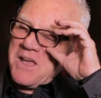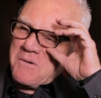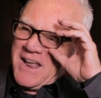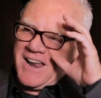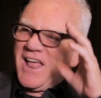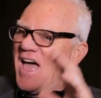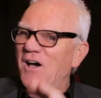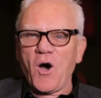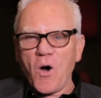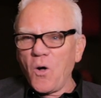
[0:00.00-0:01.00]
He went,
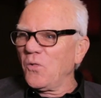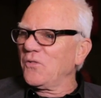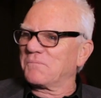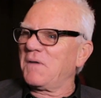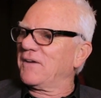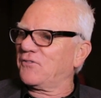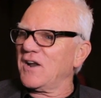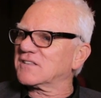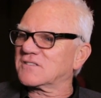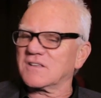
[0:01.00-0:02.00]
all my
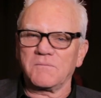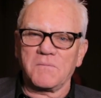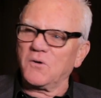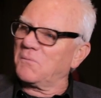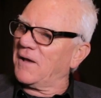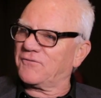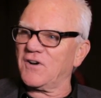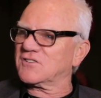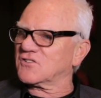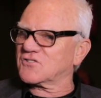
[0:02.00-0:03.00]
friends
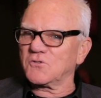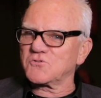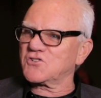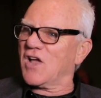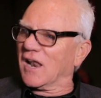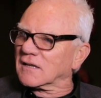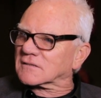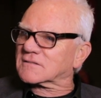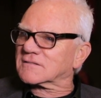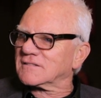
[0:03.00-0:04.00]
are so
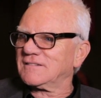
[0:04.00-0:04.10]
jealous.